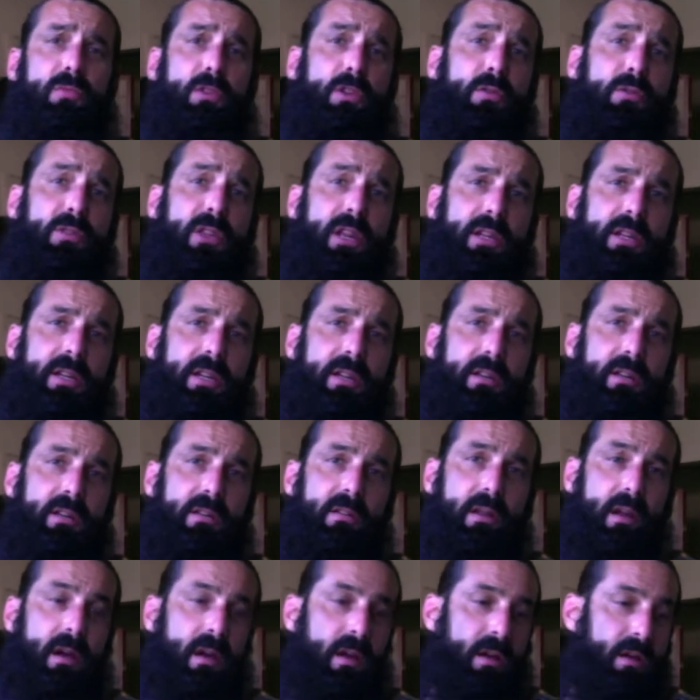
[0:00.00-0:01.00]
you think
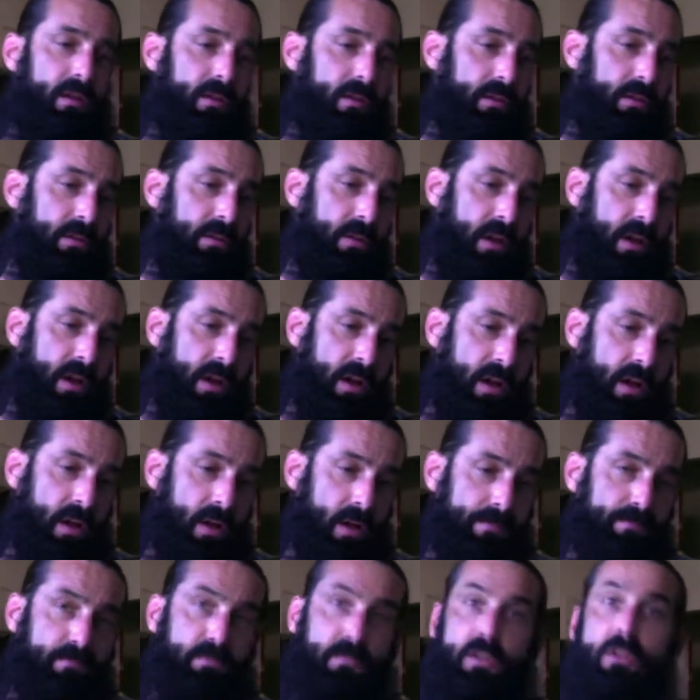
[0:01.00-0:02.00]
can
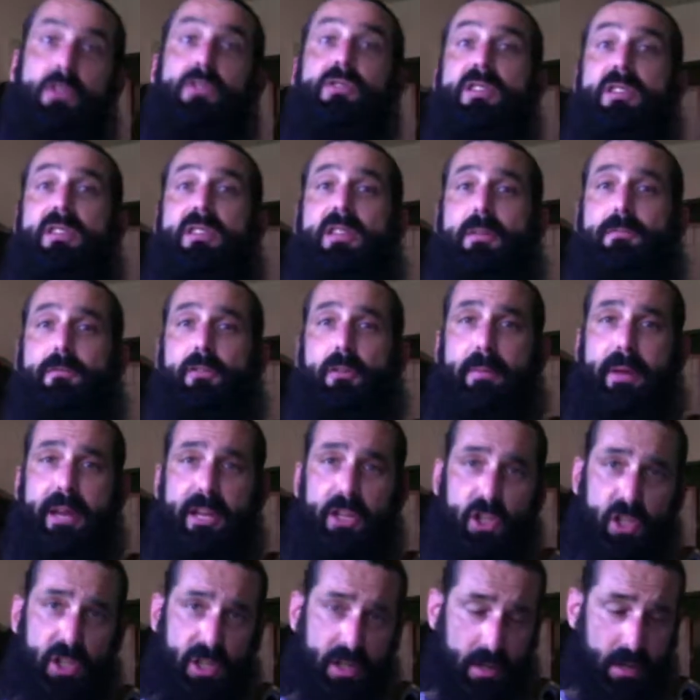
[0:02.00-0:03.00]
uh, use this
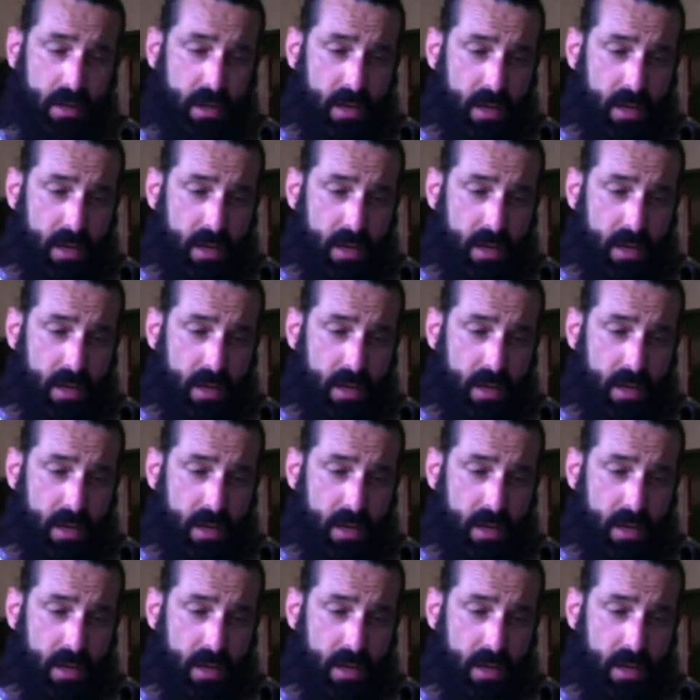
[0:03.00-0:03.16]
information.